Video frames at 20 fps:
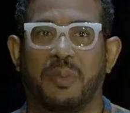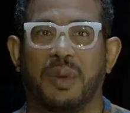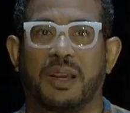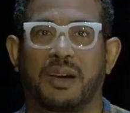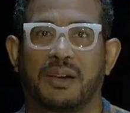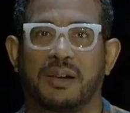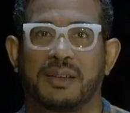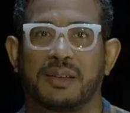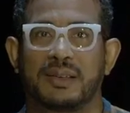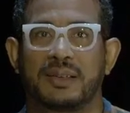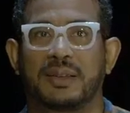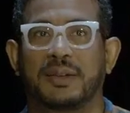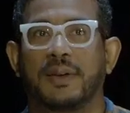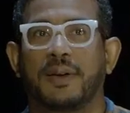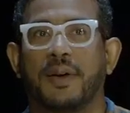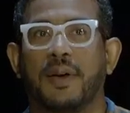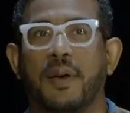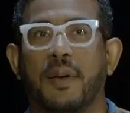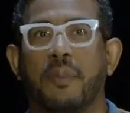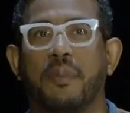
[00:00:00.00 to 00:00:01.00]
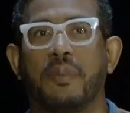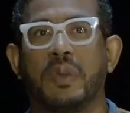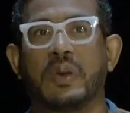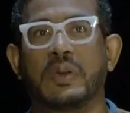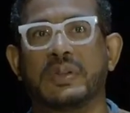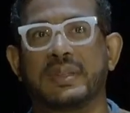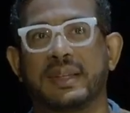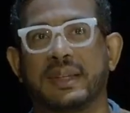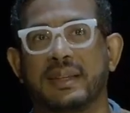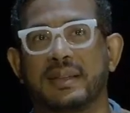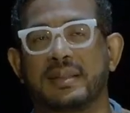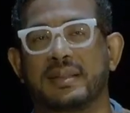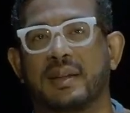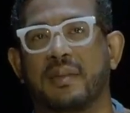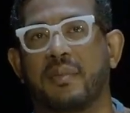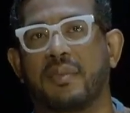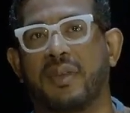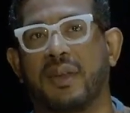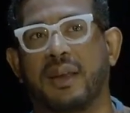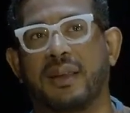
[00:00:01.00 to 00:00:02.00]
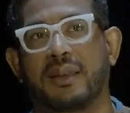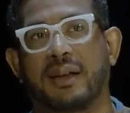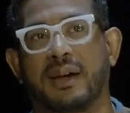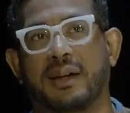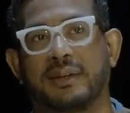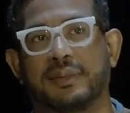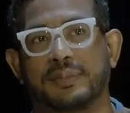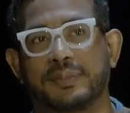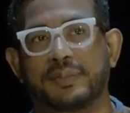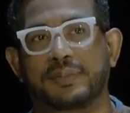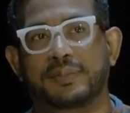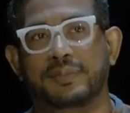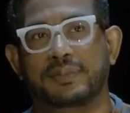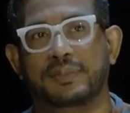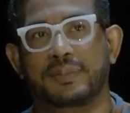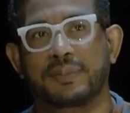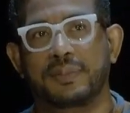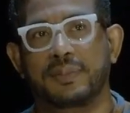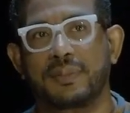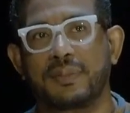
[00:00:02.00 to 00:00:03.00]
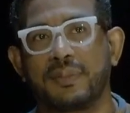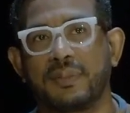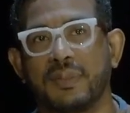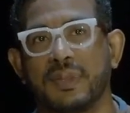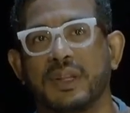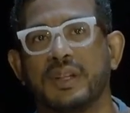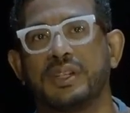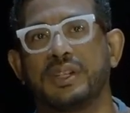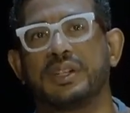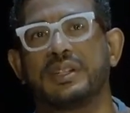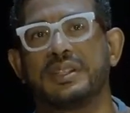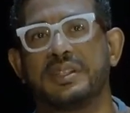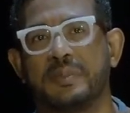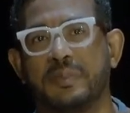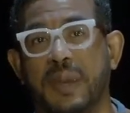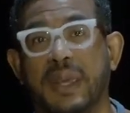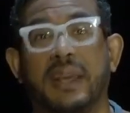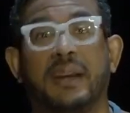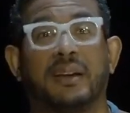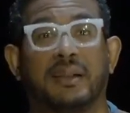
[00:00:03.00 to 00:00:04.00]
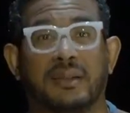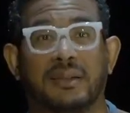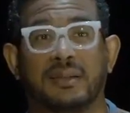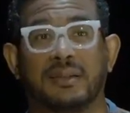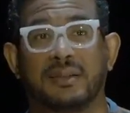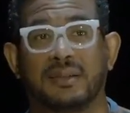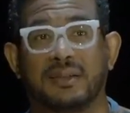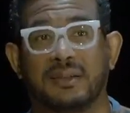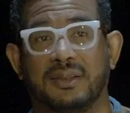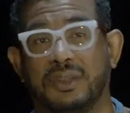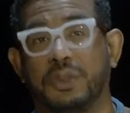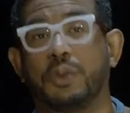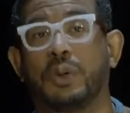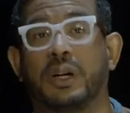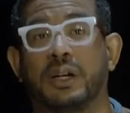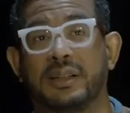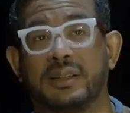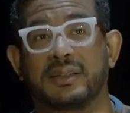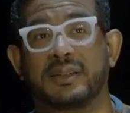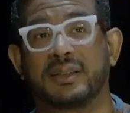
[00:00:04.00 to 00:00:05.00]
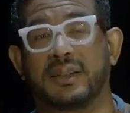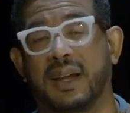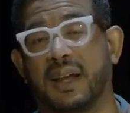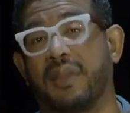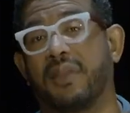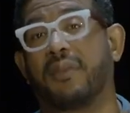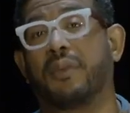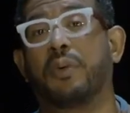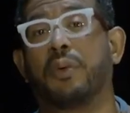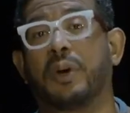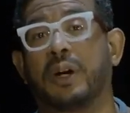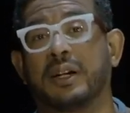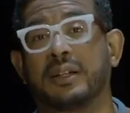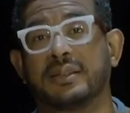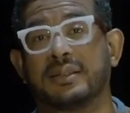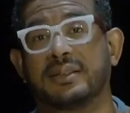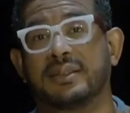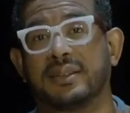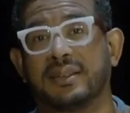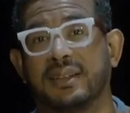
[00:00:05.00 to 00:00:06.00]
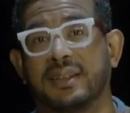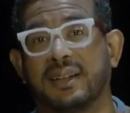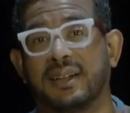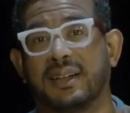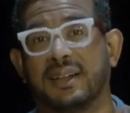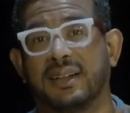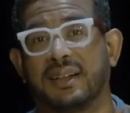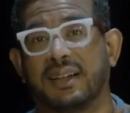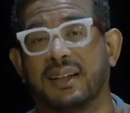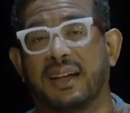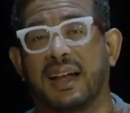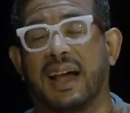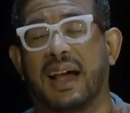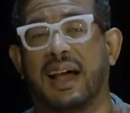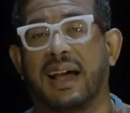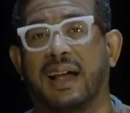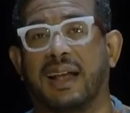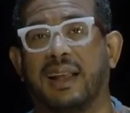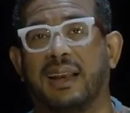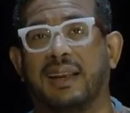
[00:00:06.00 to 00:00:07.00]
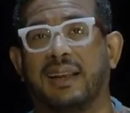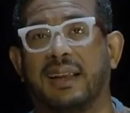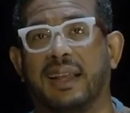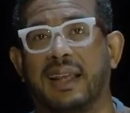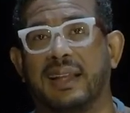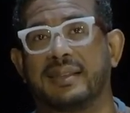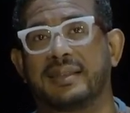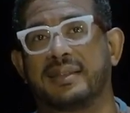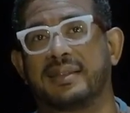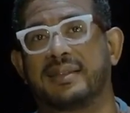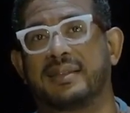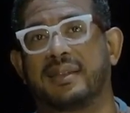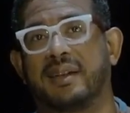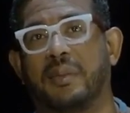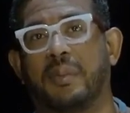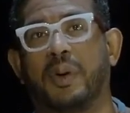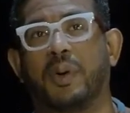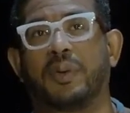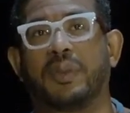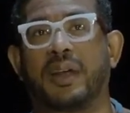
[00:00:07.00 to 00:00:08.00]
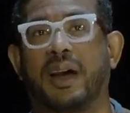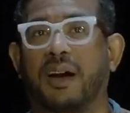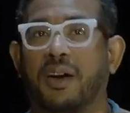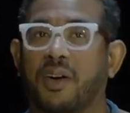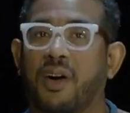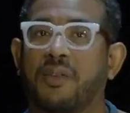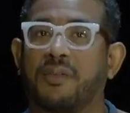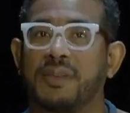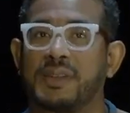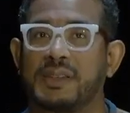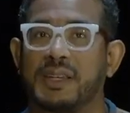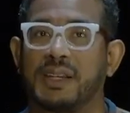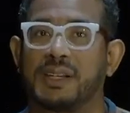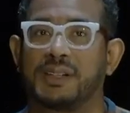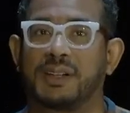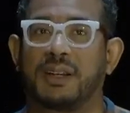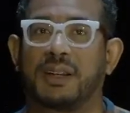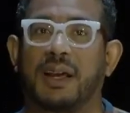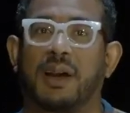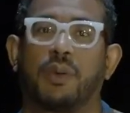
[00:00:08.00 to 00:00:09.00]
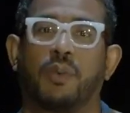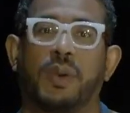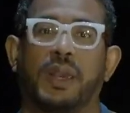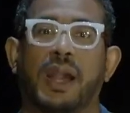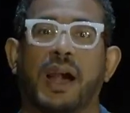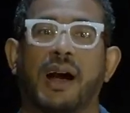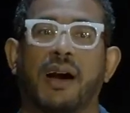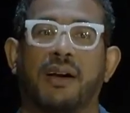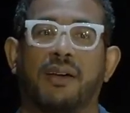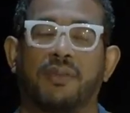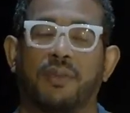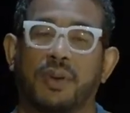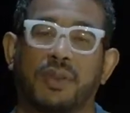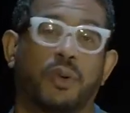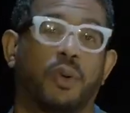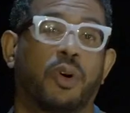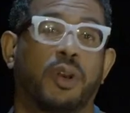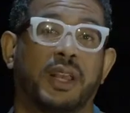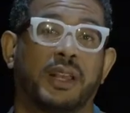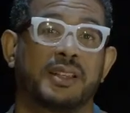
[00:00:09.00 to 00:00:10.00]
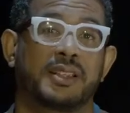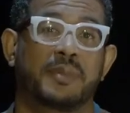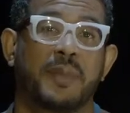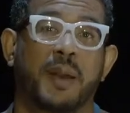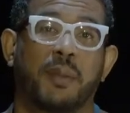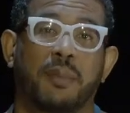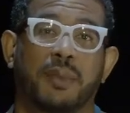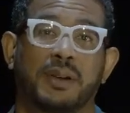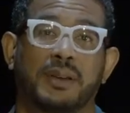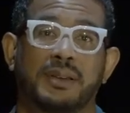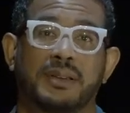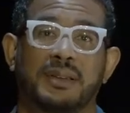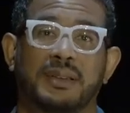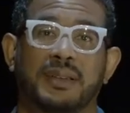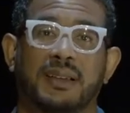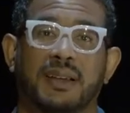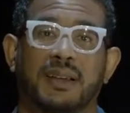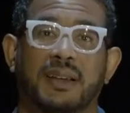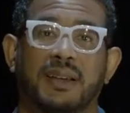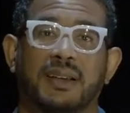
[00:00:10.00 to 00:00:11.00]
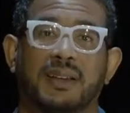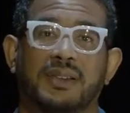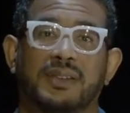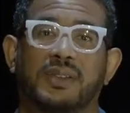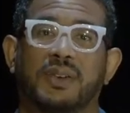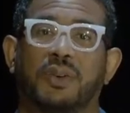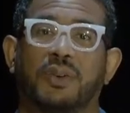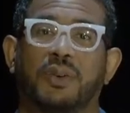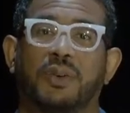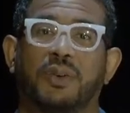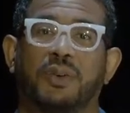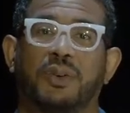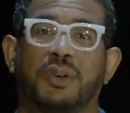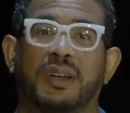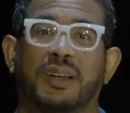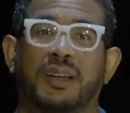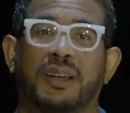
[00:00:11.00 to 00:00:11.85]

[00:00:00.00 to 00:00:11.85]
because music is something that should speak to us and through us. And it's about that conversation that we have with audience members. So